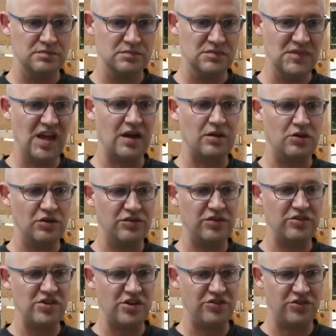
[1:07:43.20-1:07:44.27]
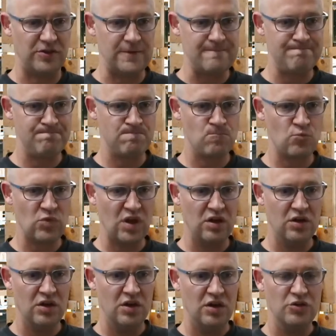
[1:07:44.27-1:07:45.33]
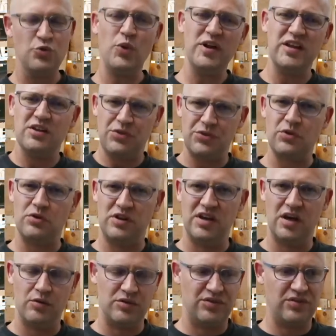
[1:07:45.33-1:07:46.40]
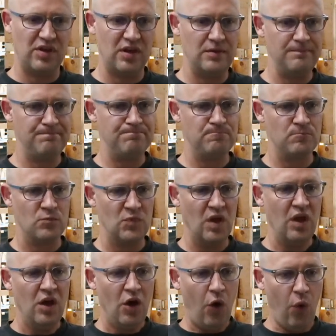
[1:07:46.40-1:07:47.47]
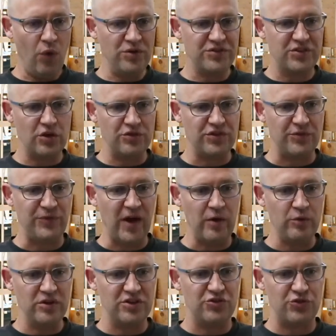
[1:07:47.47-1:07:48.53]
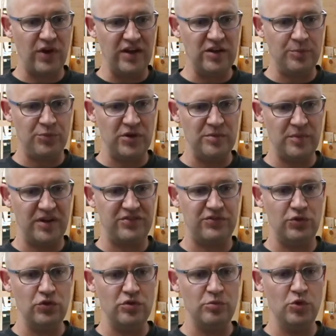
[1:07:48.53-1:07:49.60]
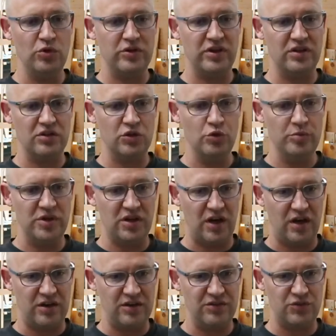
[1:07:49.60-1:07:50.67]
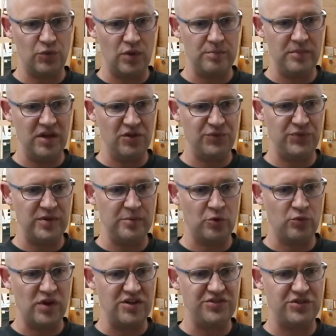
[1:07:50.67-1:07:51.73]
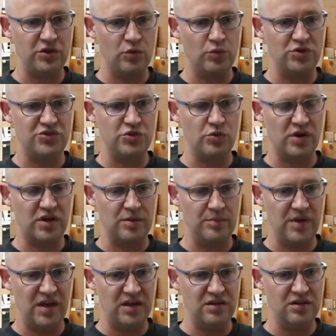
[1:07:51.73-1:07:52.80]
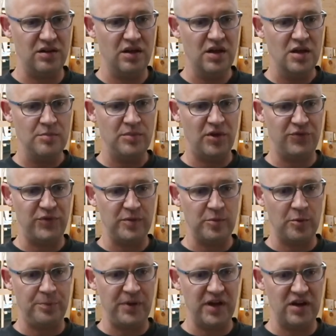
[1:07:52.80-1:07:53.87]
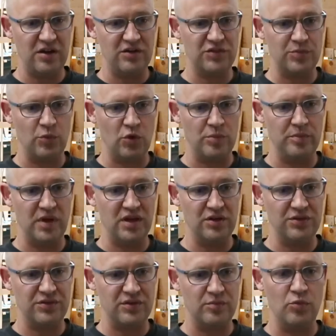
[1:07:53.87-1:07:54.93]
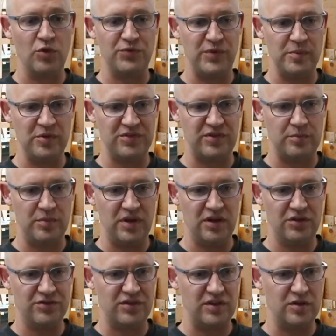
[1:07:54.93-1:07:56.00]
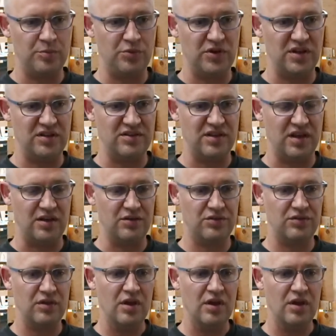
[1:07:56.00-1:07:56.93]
Yeah, good suggestion. 20 to 30, I would say. Orange Cones, if I were to try to breed my Pseudomulgil luminatus, what male-female ratio would you recommend? Male-female pairs, more females than males in the breeding tanks.